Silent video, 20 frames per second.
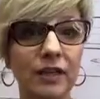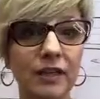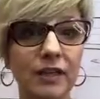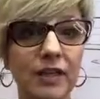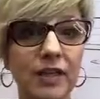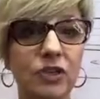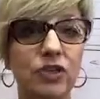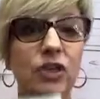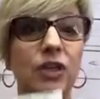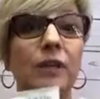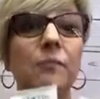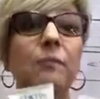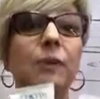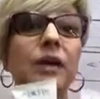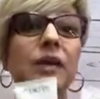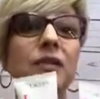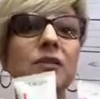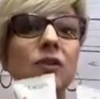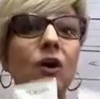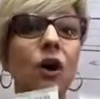condition,
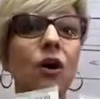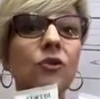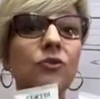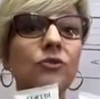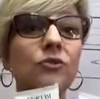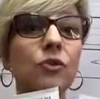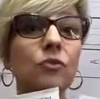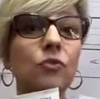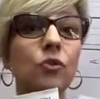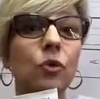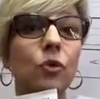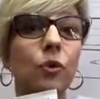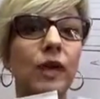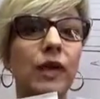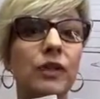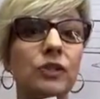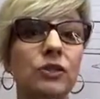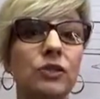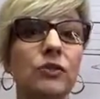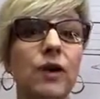but it's also
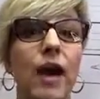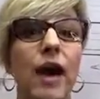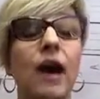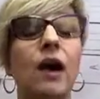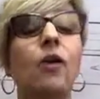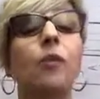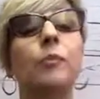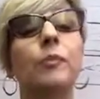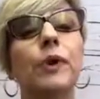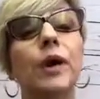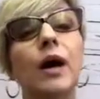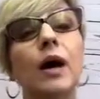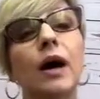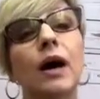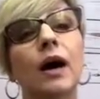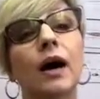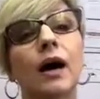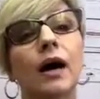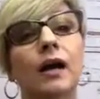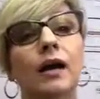going to help,
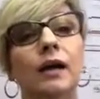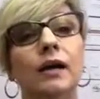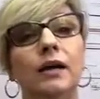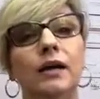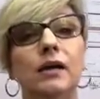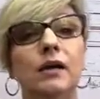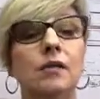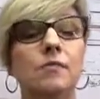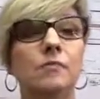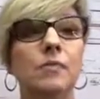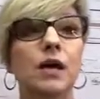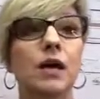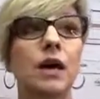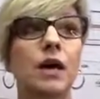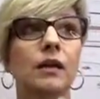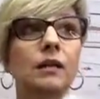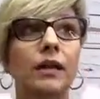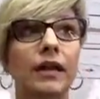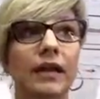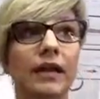um,
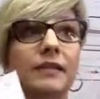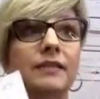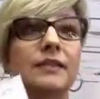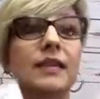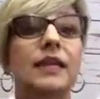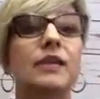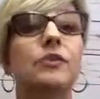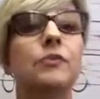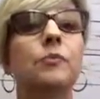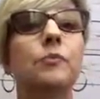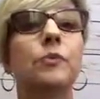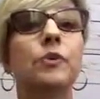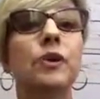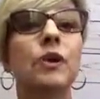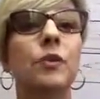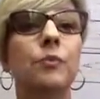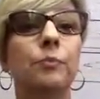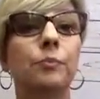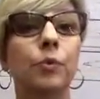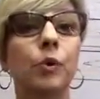like I said,
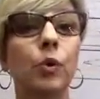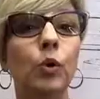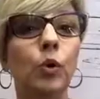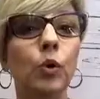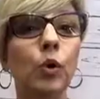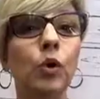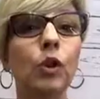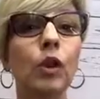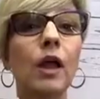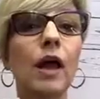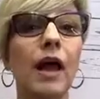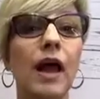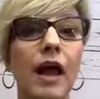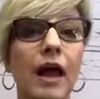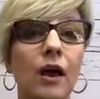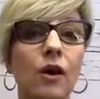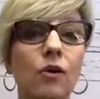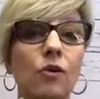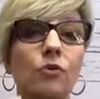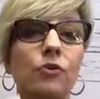pull
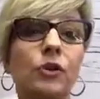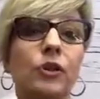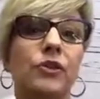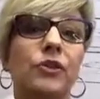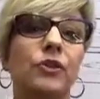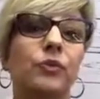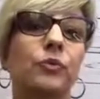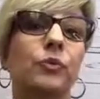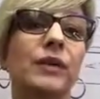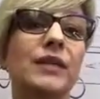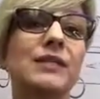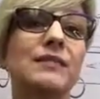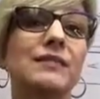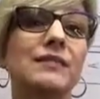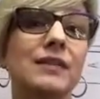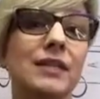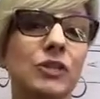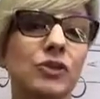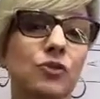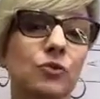out the
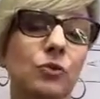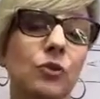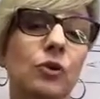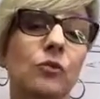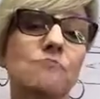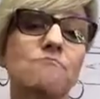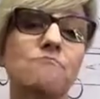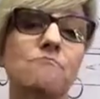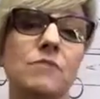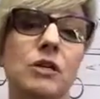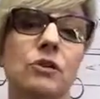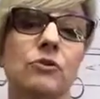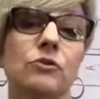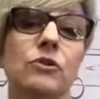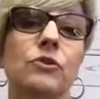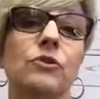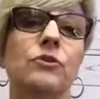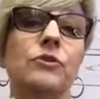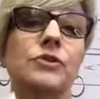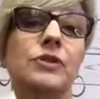residual
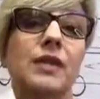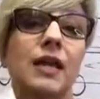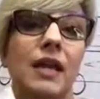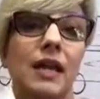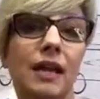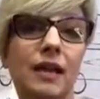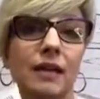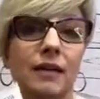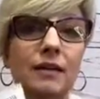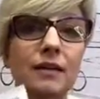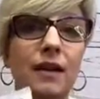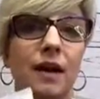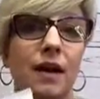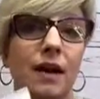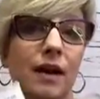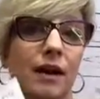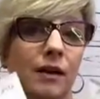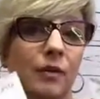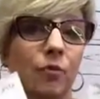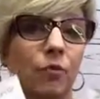minerals and
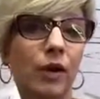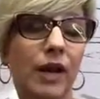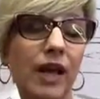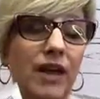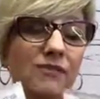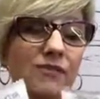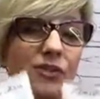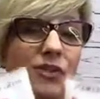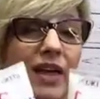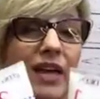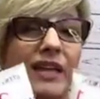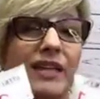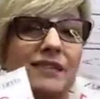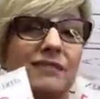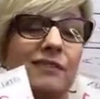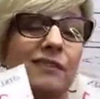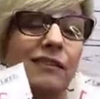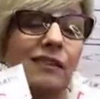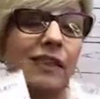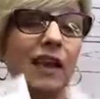uh, what have you that
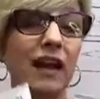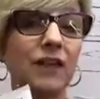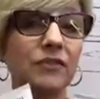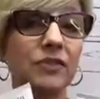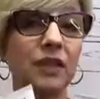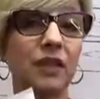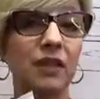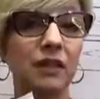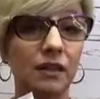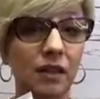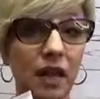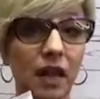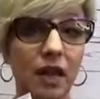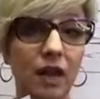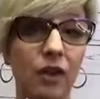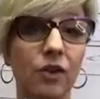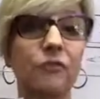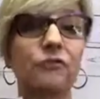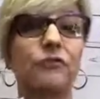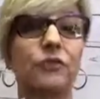is left in the
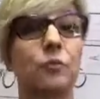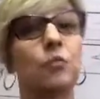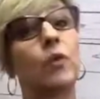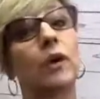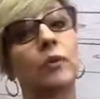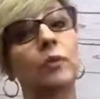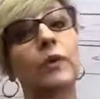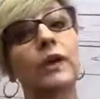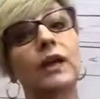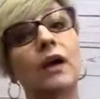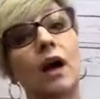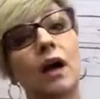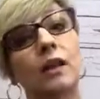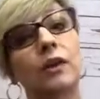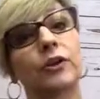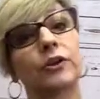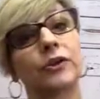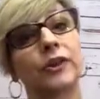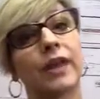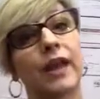hair from when we
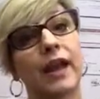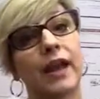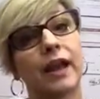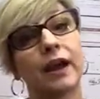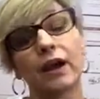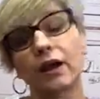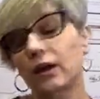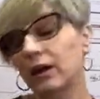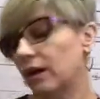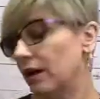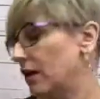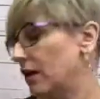colored the hair.